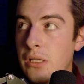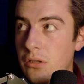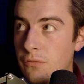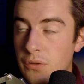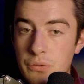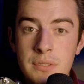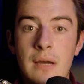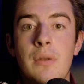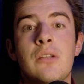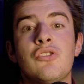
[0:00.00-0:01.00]
confused. I'm
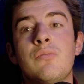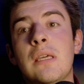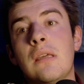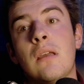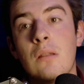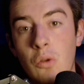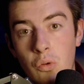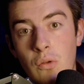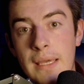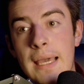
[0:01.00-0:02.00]
not just making a
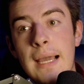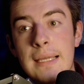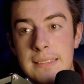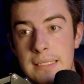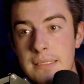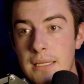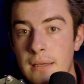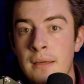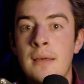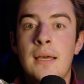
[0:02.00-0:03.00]
local AI assistant.
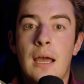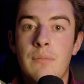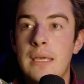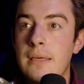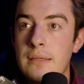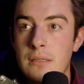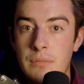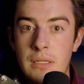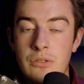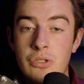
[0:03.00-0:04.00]
I'm making
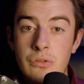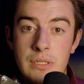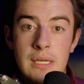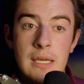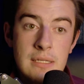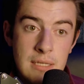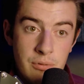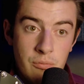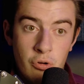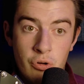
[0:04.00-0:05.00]
something that's using a separate
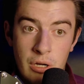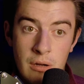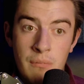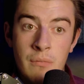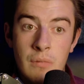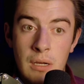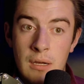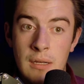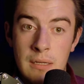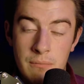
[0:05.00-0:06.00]
program
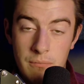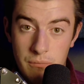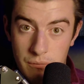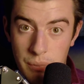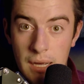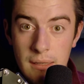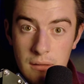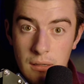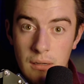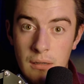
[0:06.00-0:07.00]
in
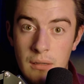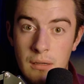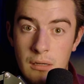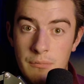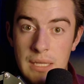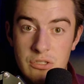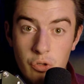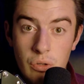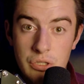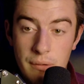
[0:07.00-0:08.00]
Python that's
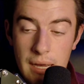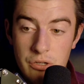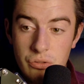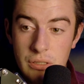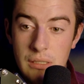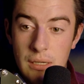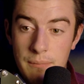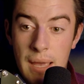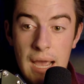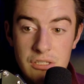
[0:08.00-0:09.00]
going to actually
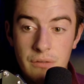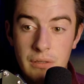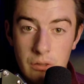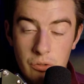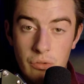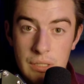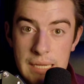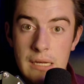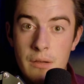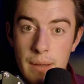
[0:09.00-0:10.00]
passively learn
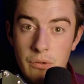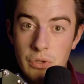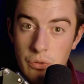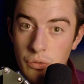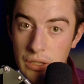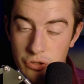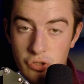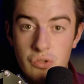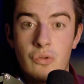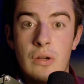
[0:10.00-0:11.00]
data about you and
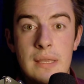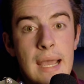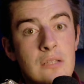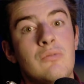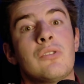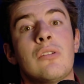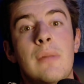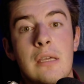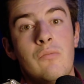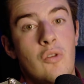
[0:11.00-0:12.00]
store it. That's what's going to
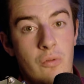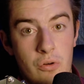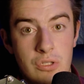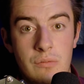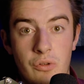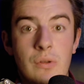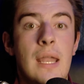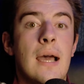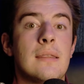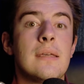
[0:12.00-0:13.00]
make it more personable,
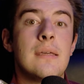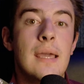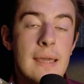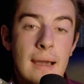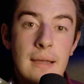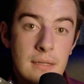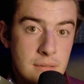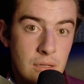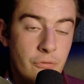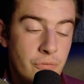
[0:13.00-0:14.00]
not the AI
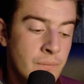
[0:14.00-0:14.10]
itself.